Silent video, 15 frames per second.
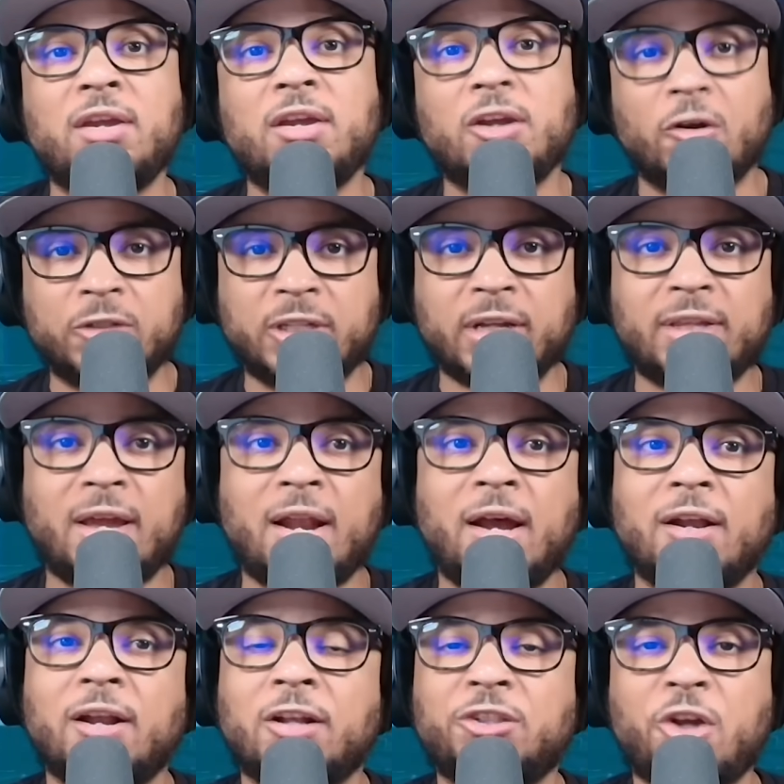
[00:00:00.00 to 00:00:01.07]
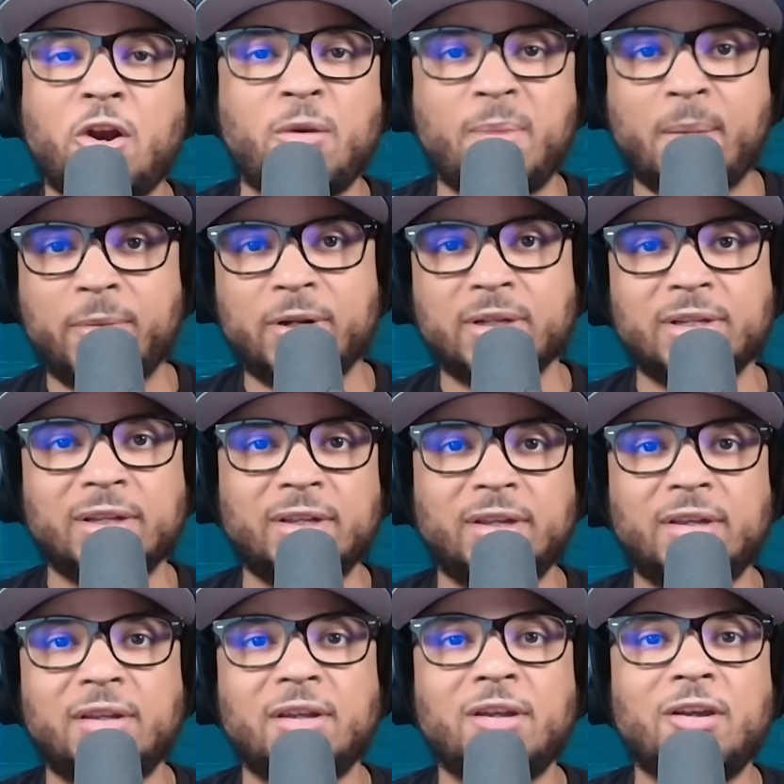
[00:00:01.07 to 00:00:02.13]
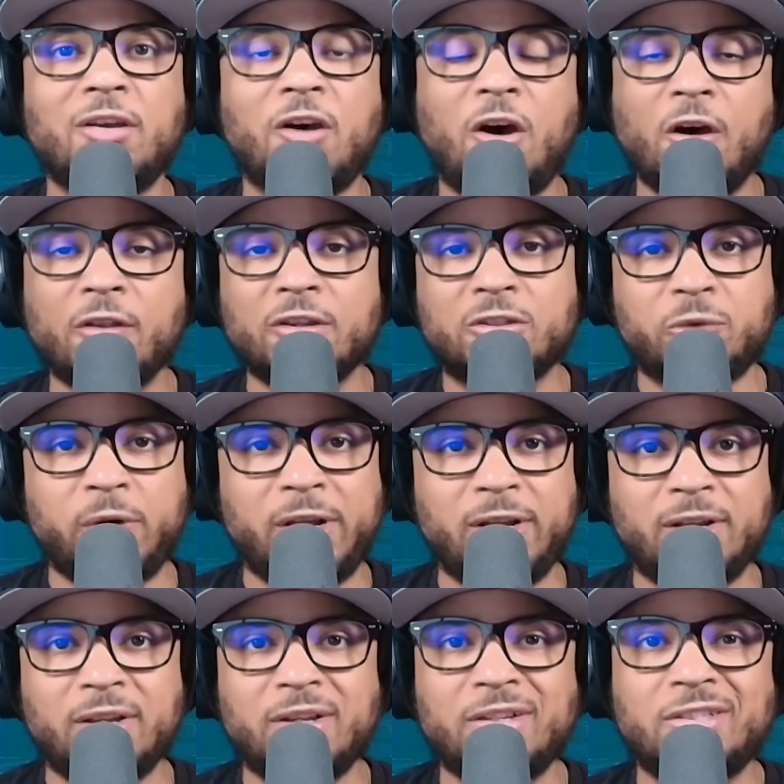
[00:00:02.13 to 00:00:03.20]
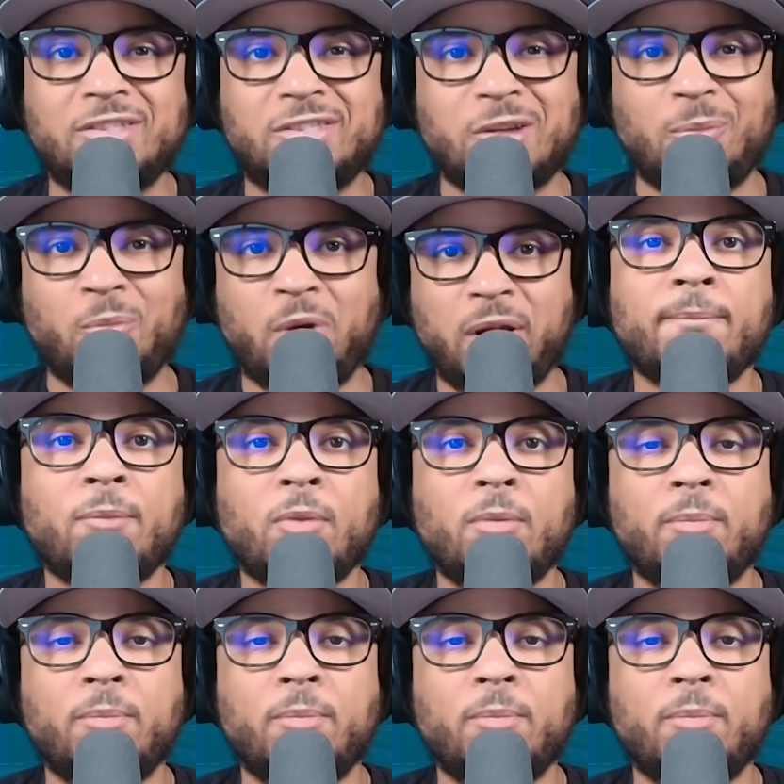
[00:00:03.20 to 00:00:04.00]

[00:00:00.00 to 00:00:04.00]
Go check that out. I'll try to remember to link it on the screen somewhere.